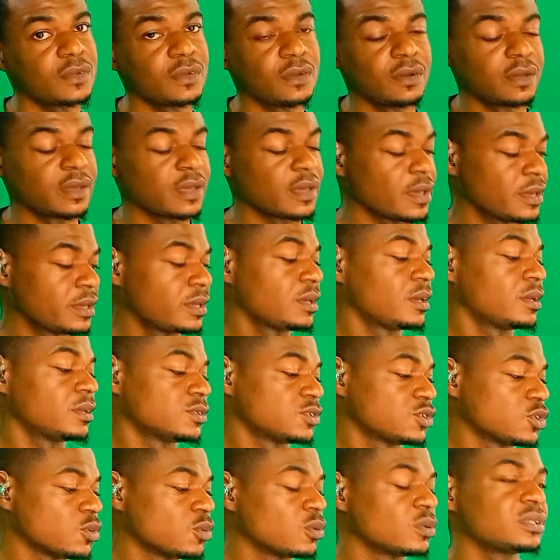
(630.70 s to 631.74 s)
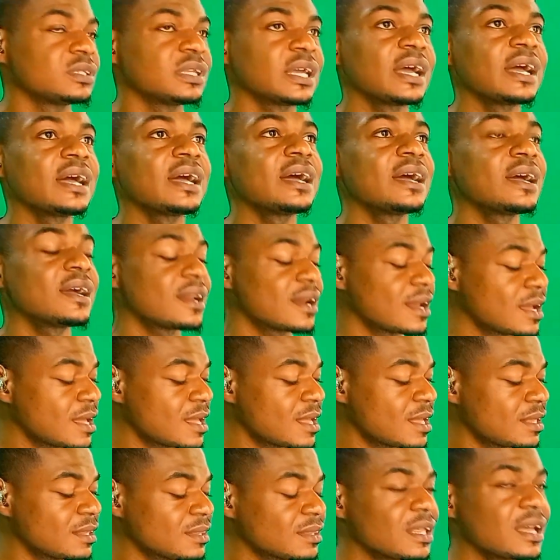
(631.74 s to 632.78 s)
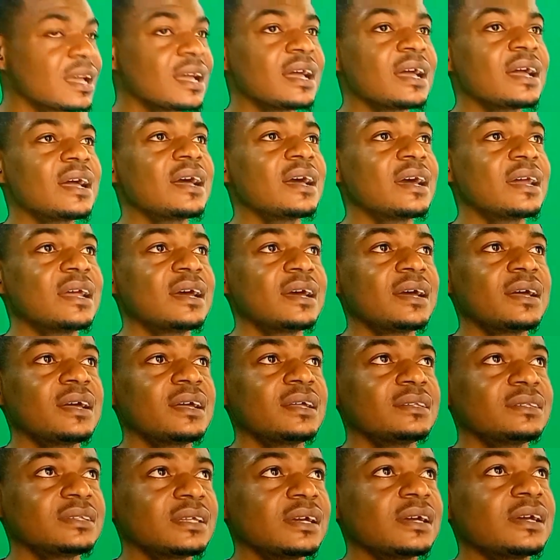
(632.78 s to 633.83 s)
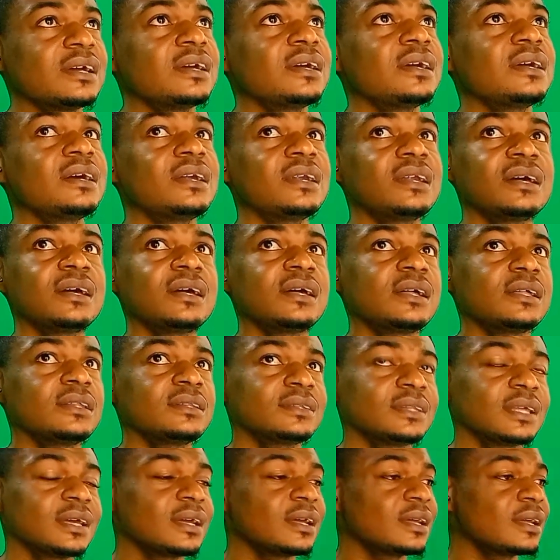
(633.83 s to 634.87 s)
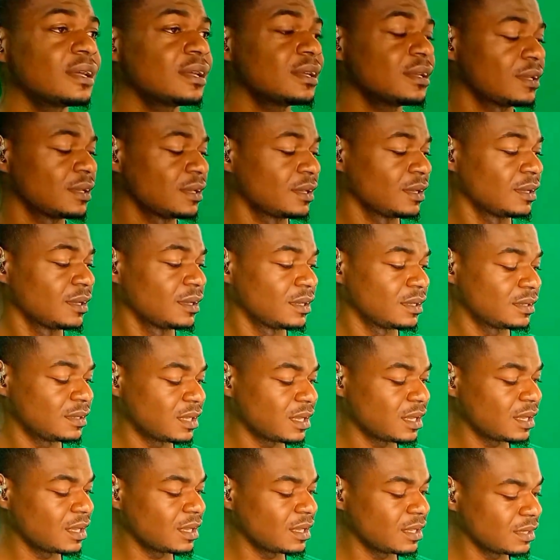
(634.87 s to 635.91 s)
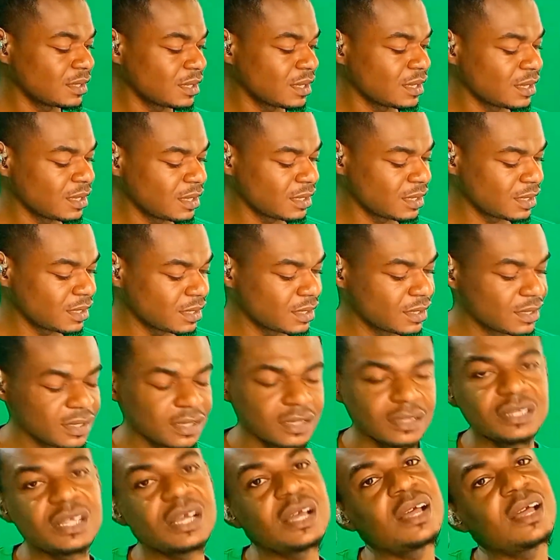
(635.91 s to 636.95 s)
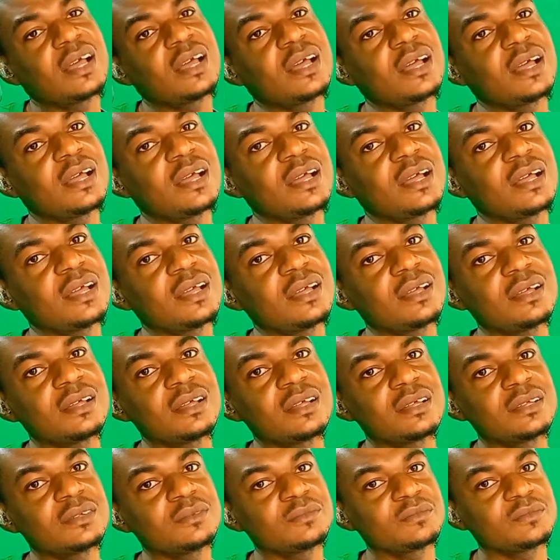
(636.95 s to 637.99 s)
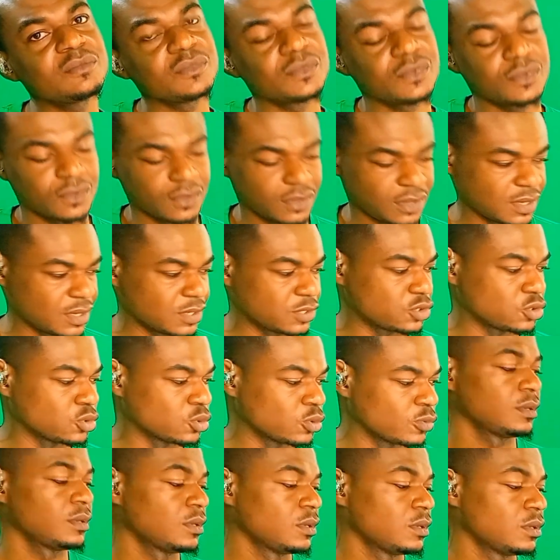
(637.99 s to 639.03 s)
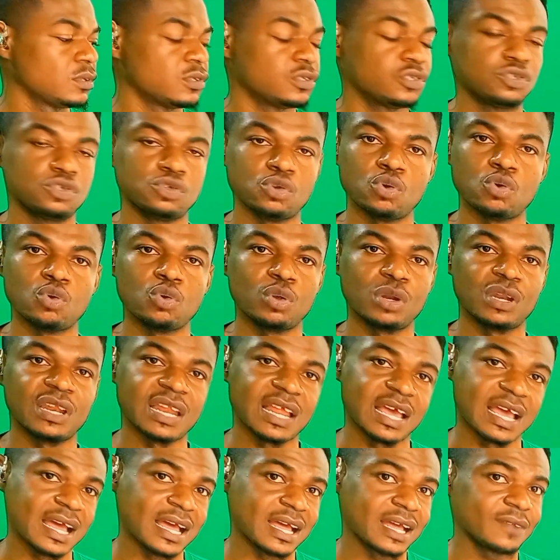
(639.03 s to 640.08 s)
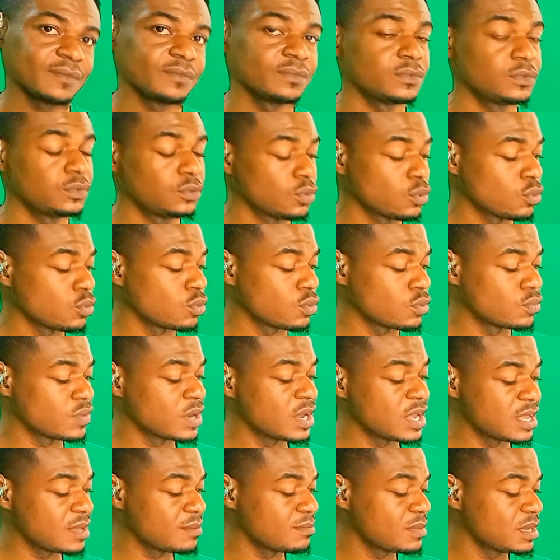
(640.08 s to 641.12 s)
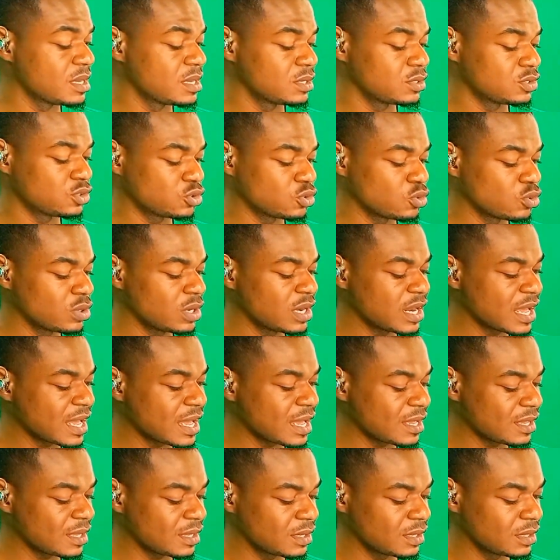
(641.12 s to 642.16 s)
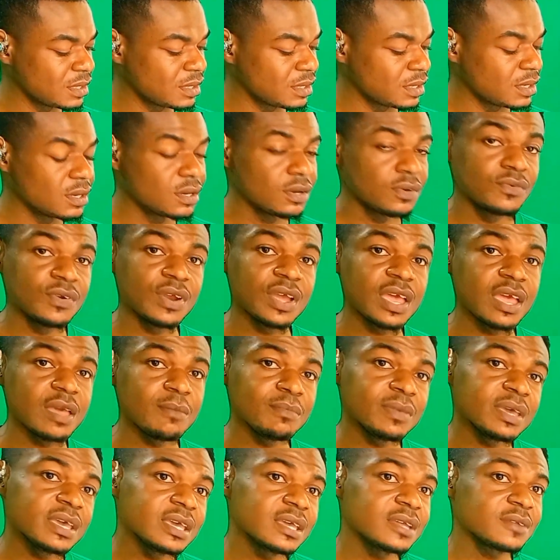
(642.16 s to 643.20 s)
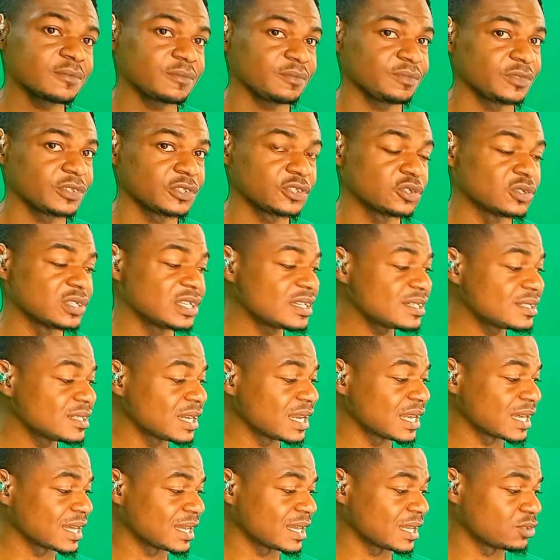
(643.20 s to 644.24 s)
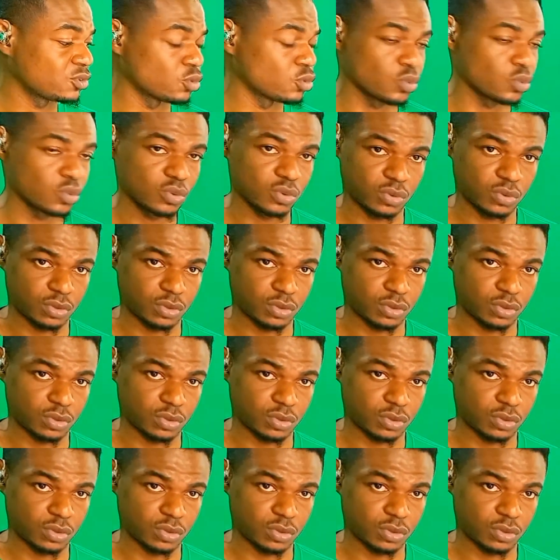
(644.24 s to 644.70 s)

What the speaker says: Okay, so da da da da da da da da da. Okay, so la do re mi so la re mi. So this is the legato.